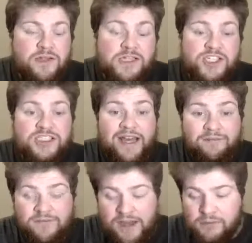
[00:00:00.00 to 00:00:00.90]
the
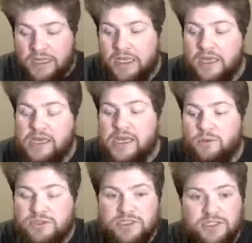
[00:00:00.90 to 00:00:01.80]
Shazam family. It
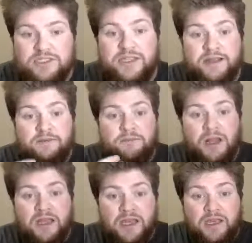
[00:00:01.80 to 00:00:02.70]
wasn't just that
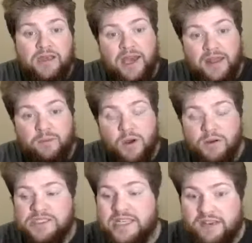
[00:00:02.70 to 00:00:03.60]
Billy had the
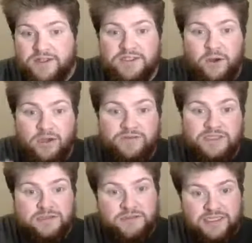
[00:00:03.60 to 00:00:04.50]
powers; he gave it to all of
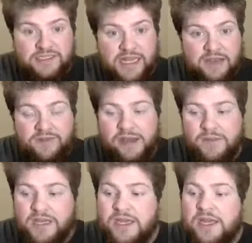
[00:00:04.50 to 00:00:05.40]
his extended
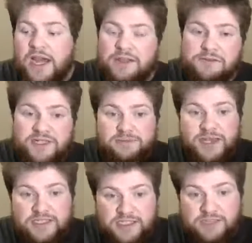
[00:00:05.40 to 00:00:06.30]
family, and you would
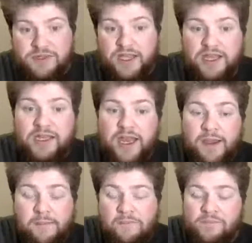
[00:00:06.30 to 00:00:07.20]
expect it to just be like
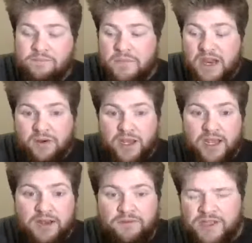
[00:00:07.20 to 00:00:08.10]

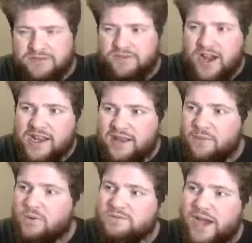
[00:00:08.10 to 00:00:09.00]
Mary and Freddie.
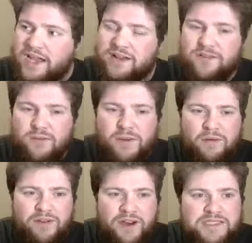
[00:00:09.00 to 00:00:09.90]
I'm always bad; I can never
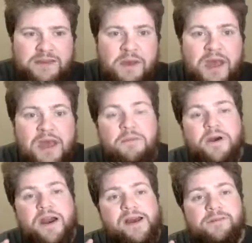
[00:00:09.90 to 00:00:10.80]
remember Freddie's name,
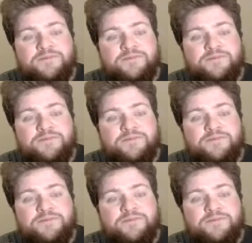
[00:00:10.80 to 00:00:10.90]
but